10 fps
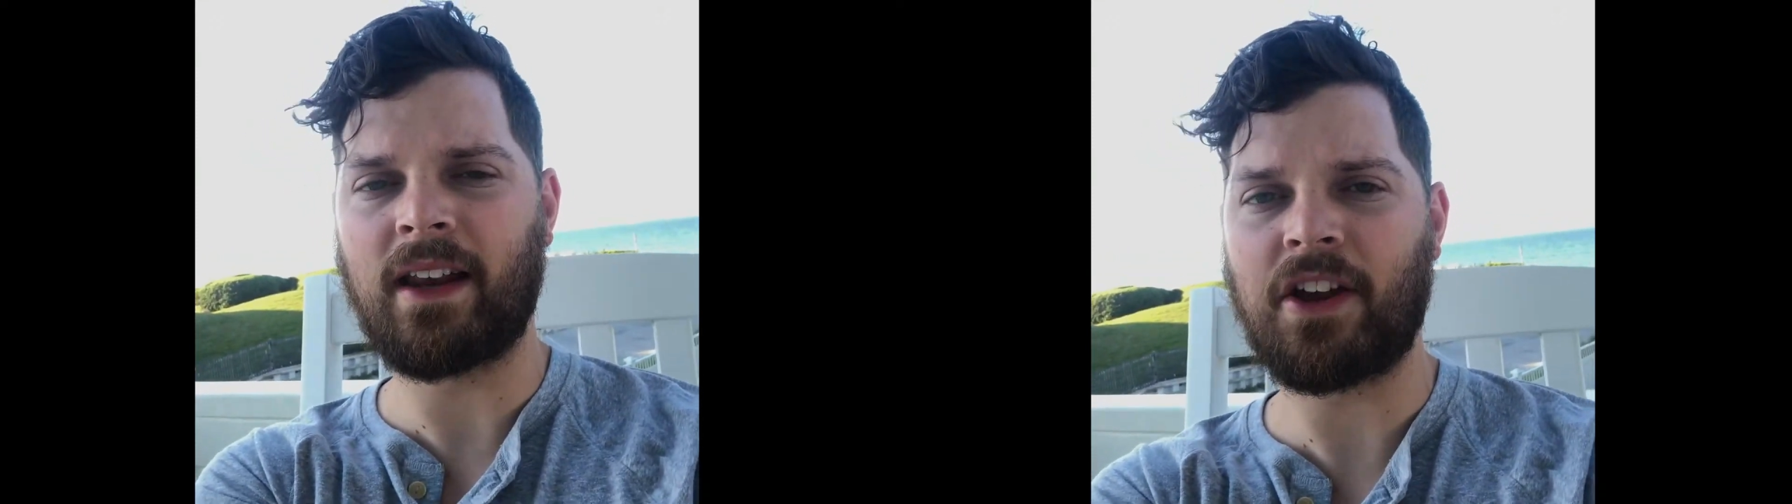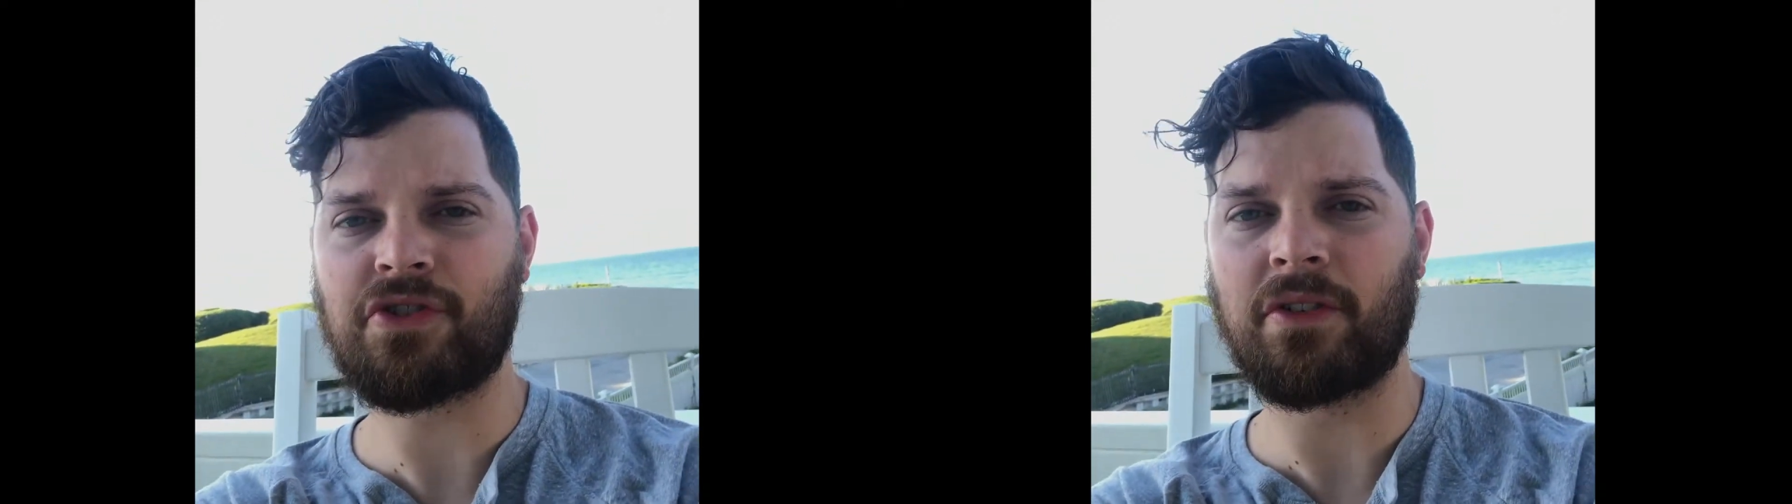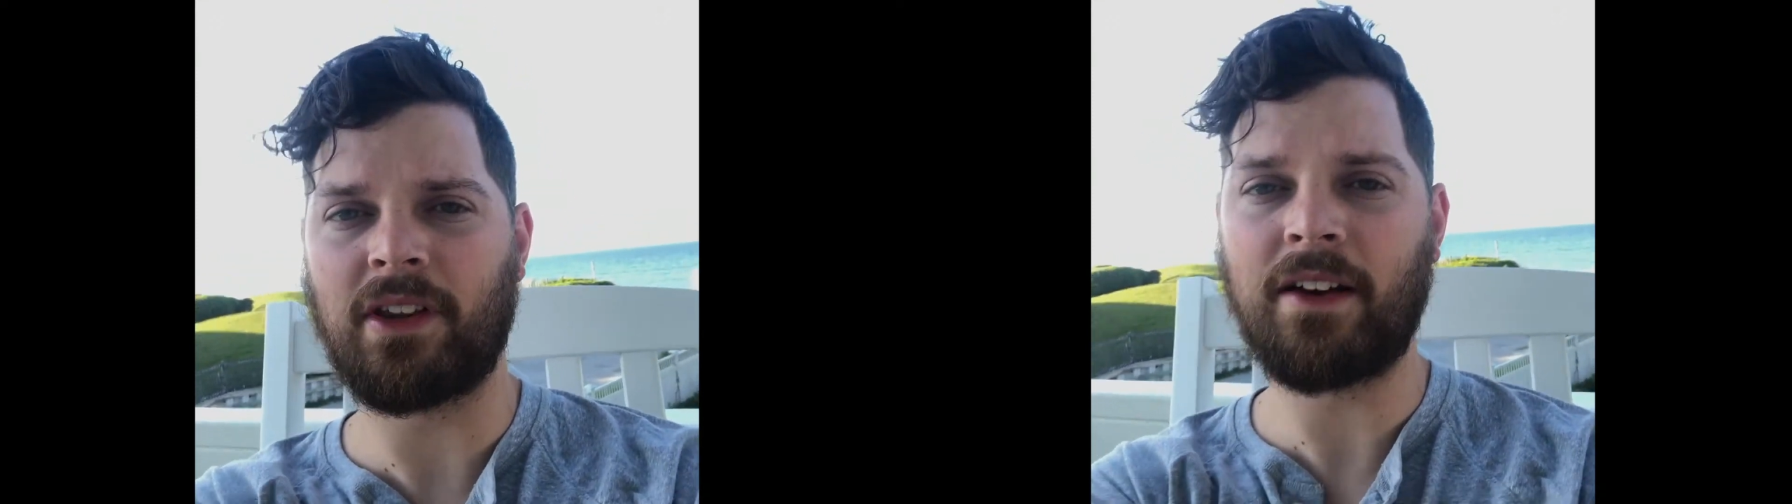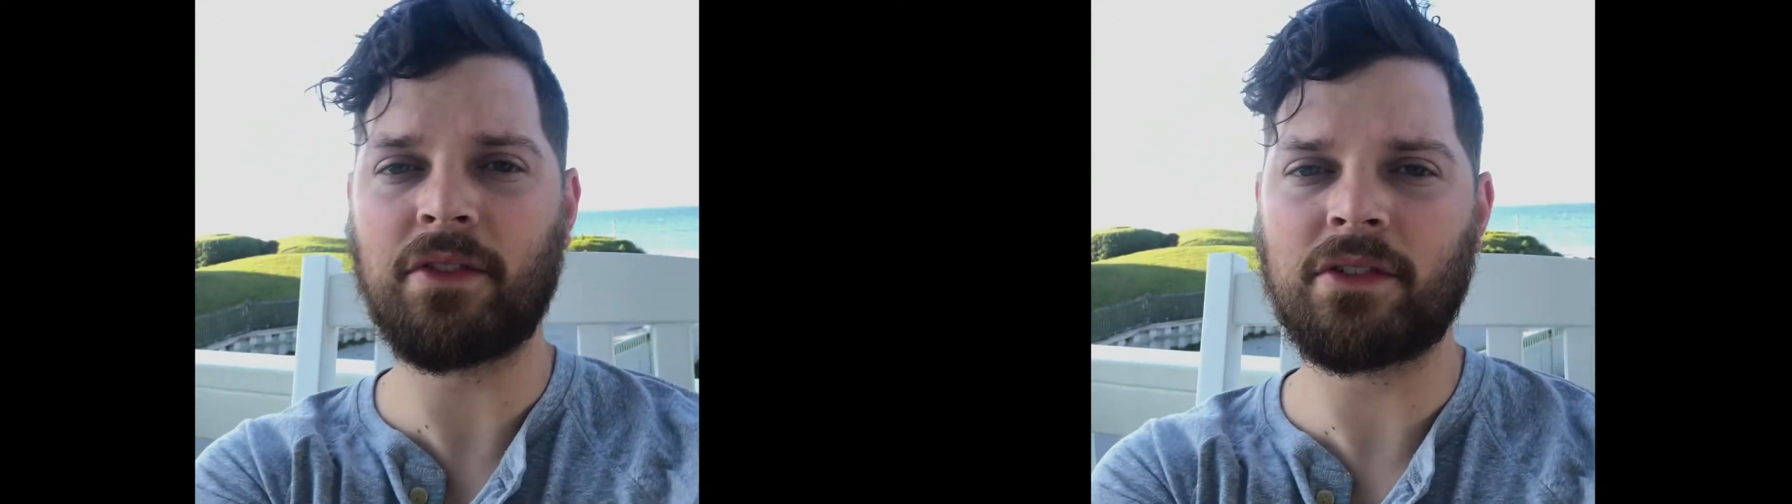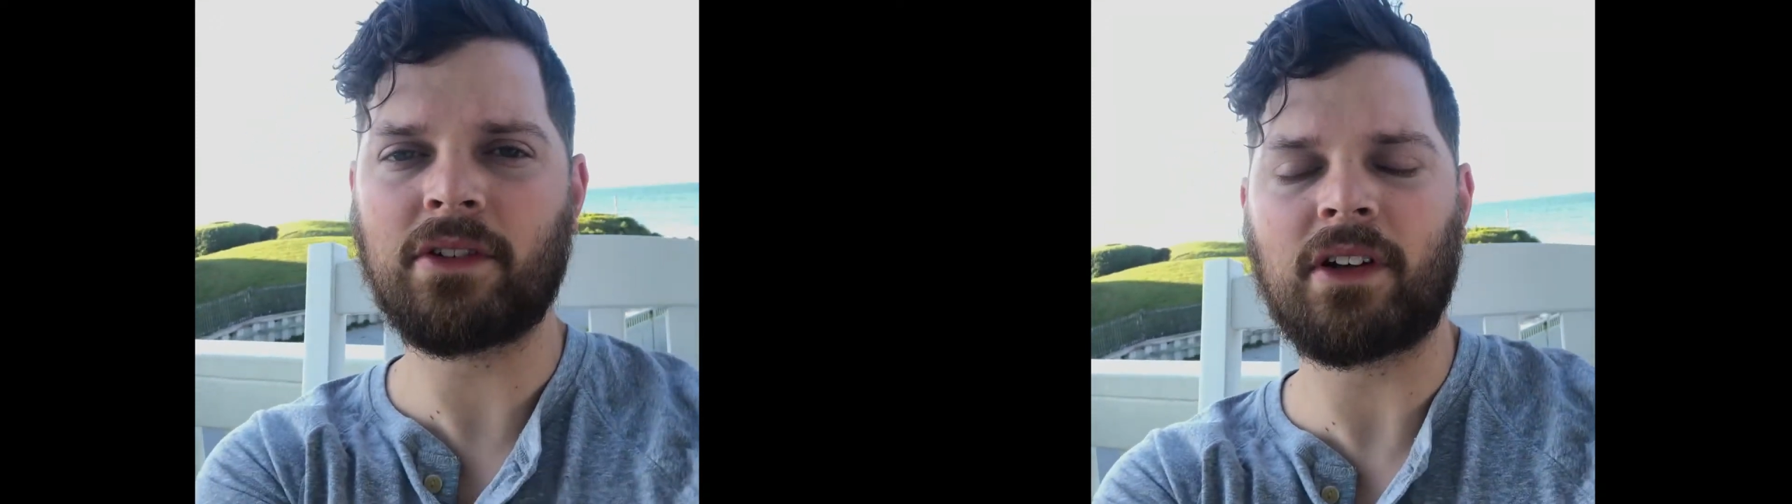national
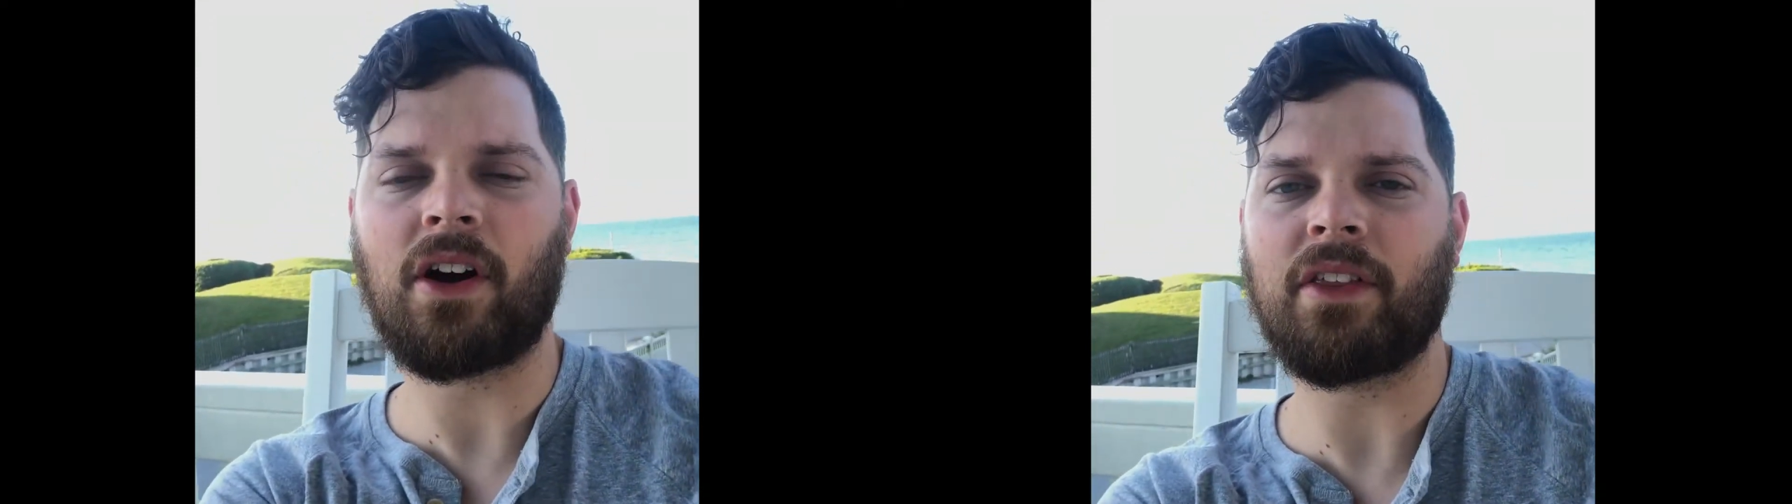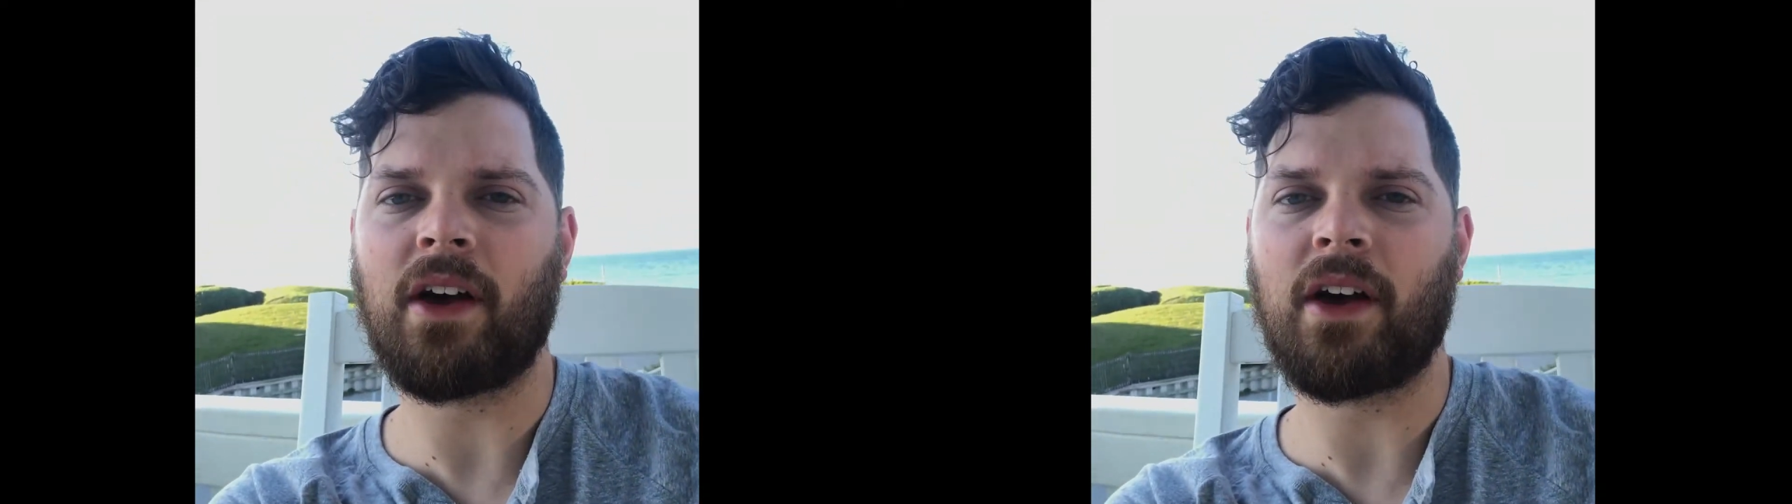level, and all